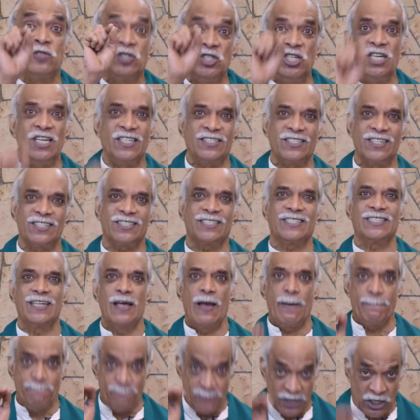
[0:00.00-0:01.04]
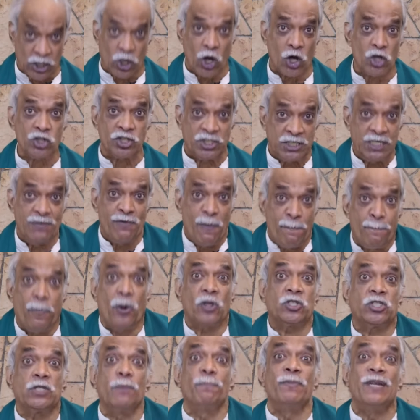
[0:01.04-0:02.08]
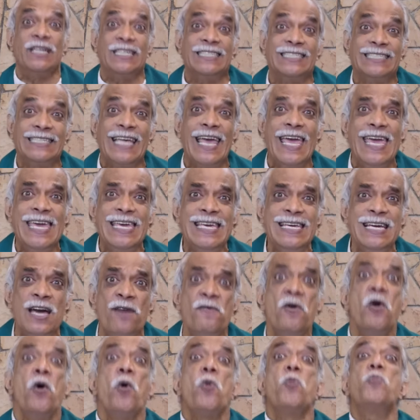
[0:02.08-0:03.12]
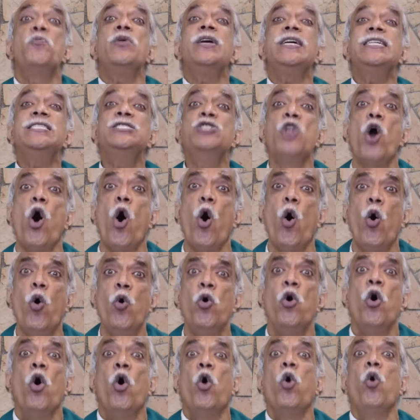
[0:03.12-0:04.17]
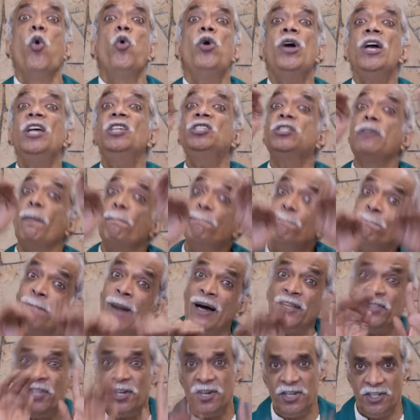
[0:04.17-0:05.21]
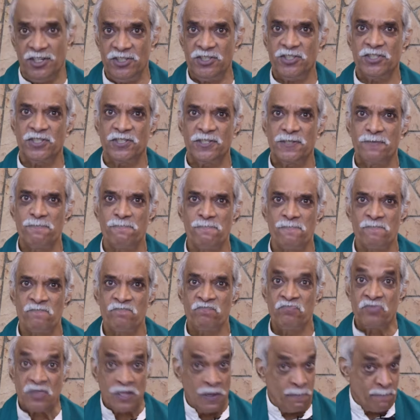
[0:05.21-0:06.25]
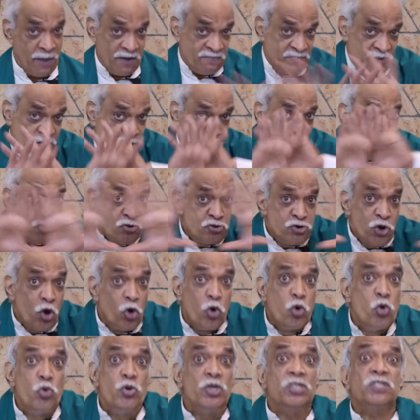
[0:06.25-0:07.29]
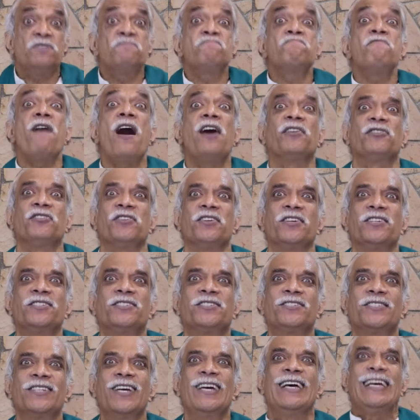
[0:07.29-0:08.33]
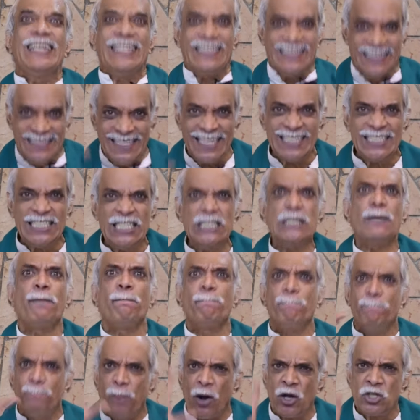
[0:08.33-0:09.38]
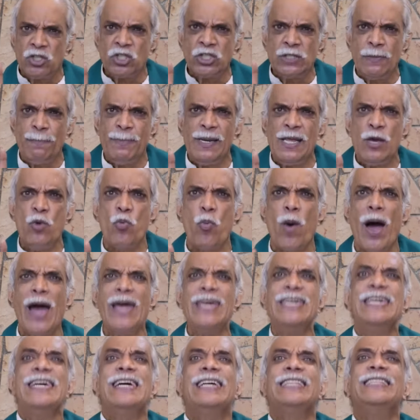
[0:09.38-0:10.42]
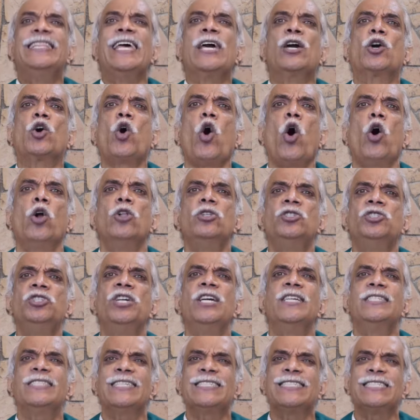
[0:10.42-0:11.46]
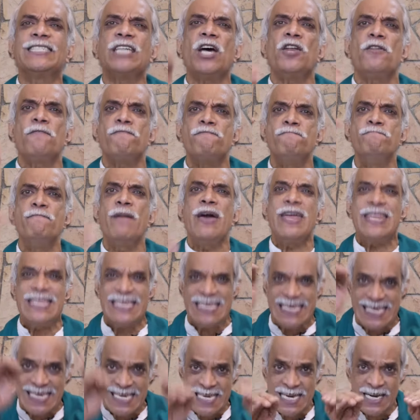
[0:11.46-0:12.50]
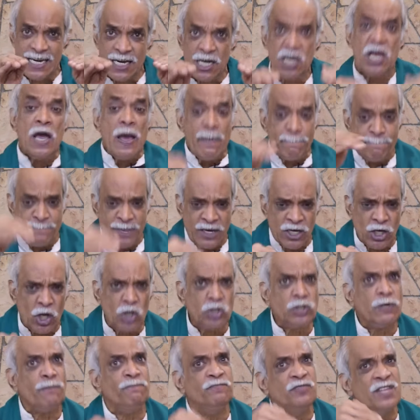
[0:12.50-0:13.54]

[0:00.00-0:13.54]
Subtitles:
Jesus. because they were possibly saying, we know who his mother is, but we don't know who his father is. This is possibly why they call Jesus Son of Mary here, because of